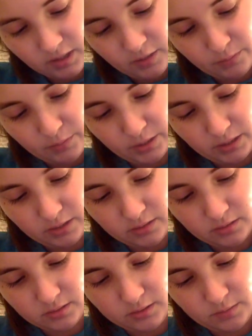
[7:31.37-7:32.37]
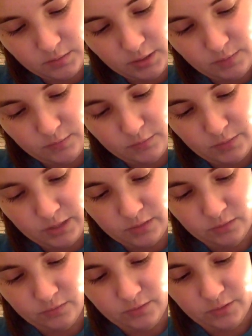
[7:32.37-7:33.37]
but sometimes
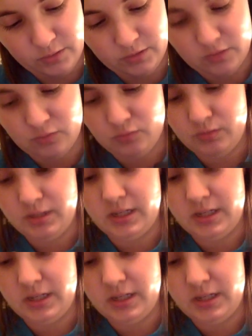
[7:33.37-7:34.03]
manual focus is really